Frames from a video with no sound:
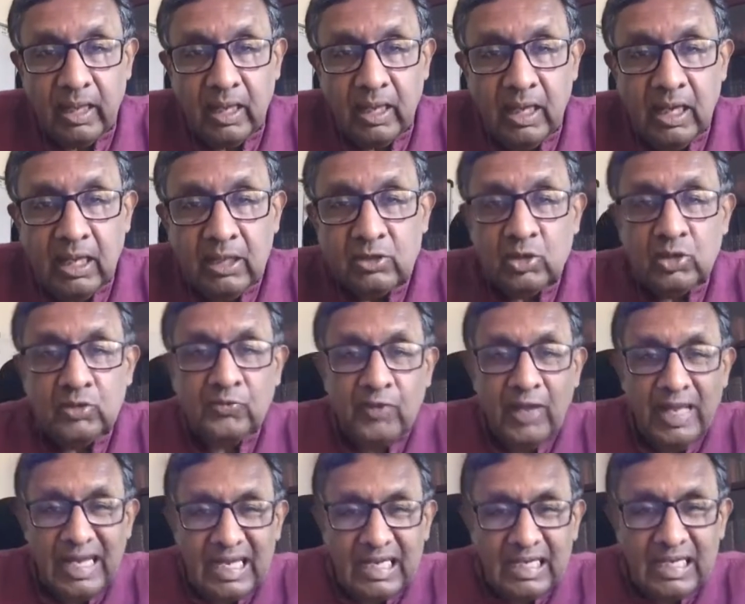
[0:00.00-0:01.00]
So it's
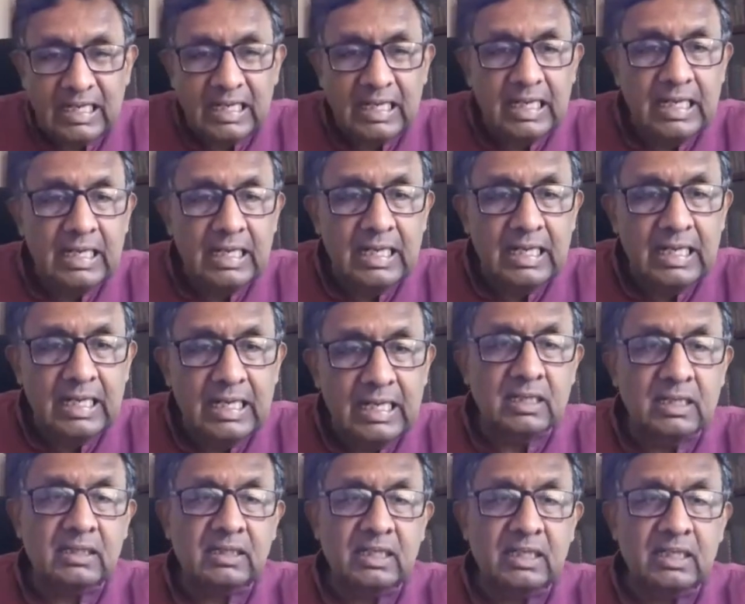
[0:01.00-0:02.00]
very clear that
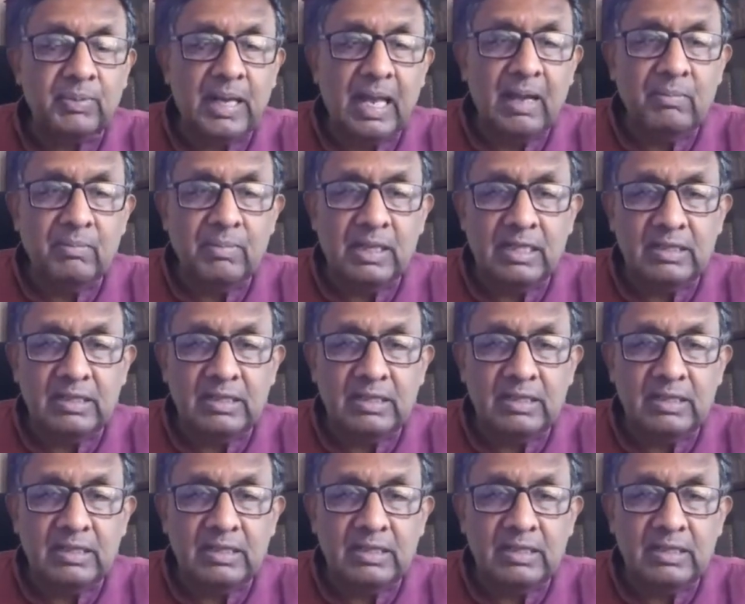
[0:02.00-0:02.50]
the preamble